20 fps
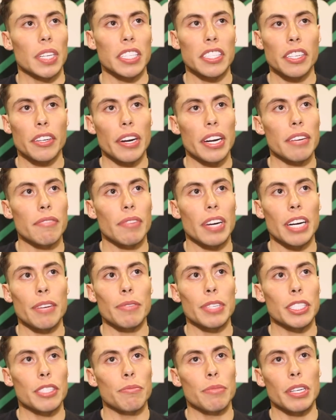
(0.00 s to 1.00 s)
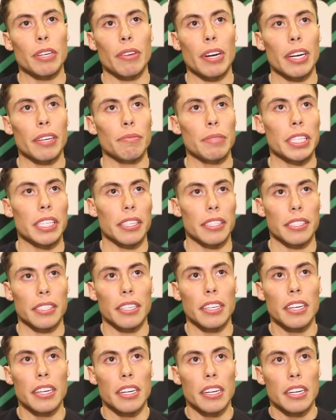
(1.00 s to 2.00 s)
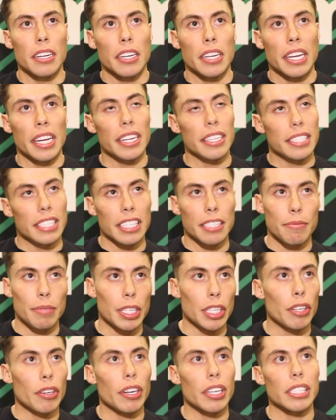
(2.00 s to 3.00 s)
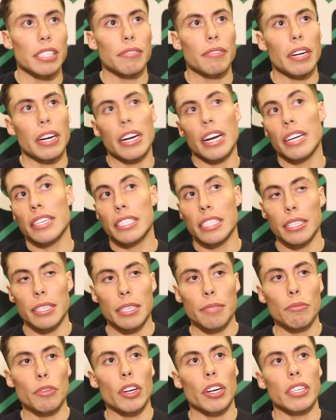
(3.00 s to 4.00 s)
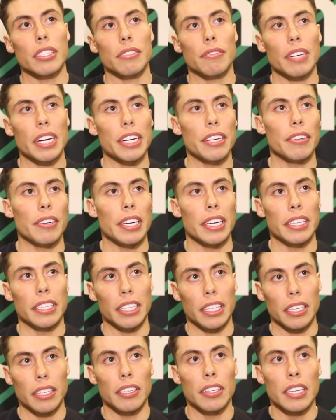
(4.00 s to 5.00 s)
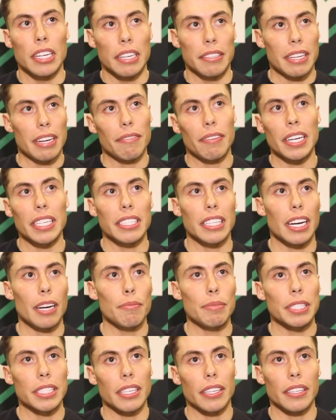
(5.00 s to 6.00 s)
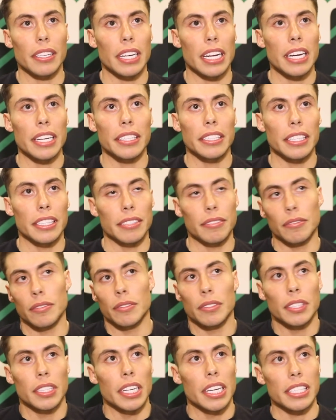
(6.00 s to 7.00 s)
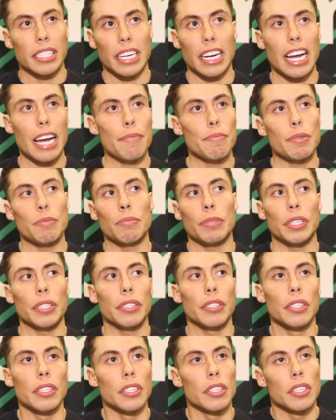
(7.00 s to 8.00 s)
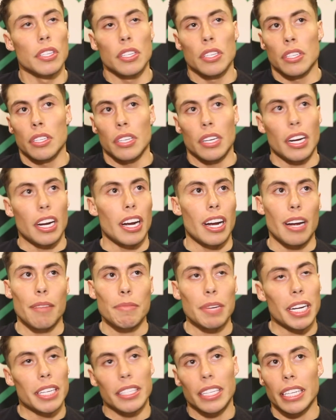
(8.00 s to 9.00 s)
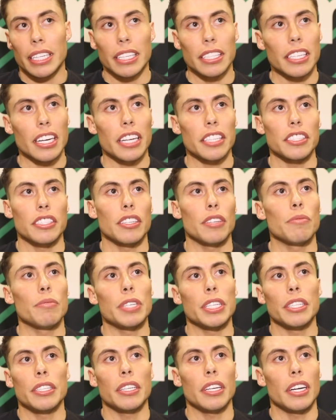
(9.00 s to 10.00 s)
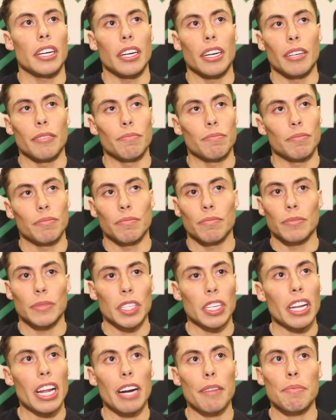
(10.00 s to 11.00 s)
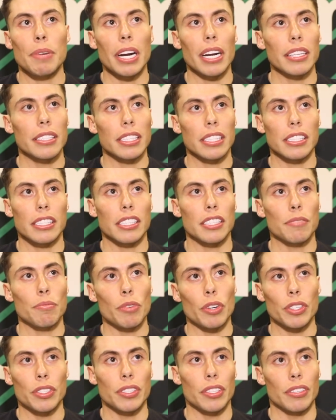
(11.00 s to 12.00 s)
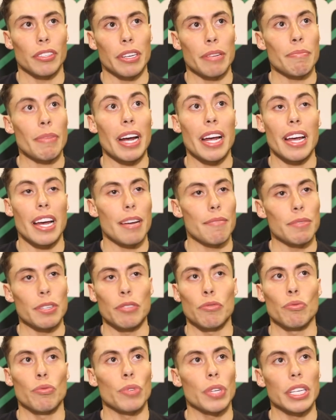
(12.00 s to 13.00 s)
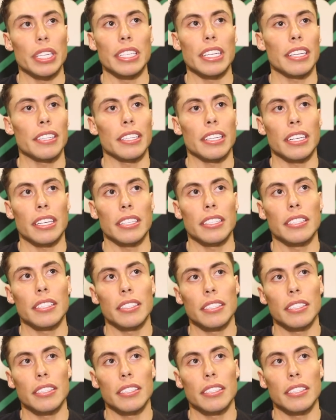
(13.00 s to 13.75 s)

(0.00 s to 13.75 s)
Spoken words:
a great environment to be around because he sees me grow as a fighter. I see him grow as a fighter, and if that fight happens on the line, then it's going to happen. But I'm not ducking and dodging nobody. There's a lot of politics in the sport, so it might happen really down the line.